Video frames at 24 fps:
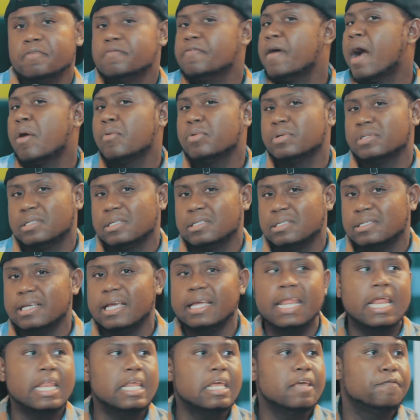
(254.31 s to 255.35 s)
if I was to say
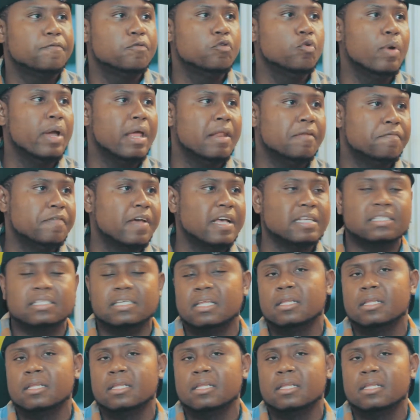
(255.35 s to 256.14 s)
that if you invest